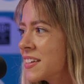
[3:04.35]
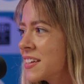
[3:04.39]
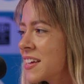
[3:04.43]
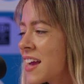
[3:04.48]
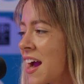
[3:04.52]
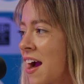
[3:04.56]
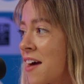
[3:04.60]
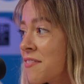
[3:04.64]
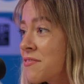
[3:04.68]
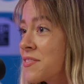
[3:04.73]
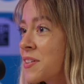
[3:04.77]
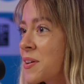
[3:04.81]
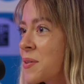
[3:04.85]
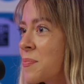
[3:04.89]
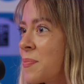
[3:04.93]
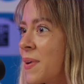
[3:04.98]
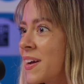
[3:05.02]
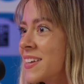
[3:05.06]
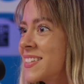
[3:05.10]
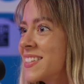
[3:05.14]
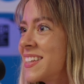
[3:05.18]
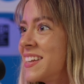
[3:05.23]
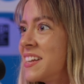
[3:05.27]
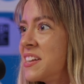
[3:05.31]
have the
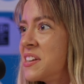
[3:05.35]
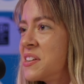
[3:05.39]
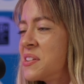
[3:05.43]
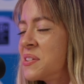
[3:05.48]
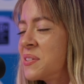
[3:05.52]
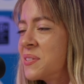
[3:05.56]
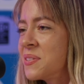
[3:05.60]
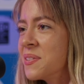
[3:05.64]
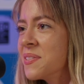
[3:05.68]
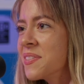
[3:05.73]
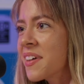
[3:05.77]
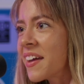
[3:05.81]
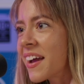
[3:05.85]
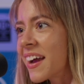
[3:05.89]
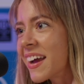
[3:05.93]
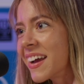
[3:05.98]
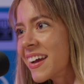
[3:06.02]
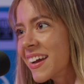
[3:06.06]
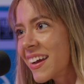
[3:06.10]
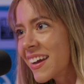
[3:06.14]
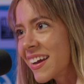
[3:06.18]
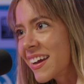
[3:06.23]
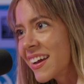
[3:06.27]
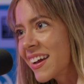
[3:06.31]
capacity to do
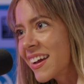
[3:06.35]
that.